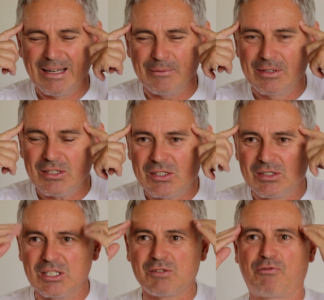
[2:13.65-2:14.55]

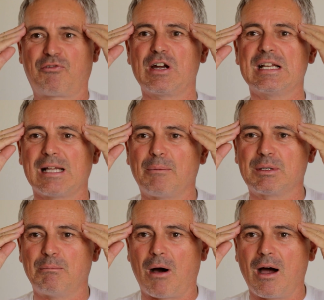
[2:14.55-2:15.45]
This frees up
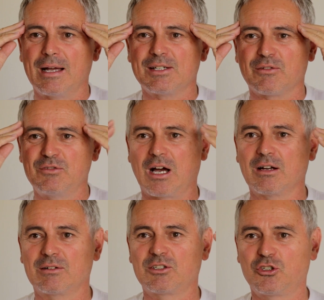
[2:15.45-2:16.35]
the minds of
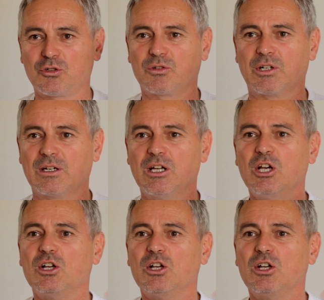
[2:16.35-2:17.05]
young children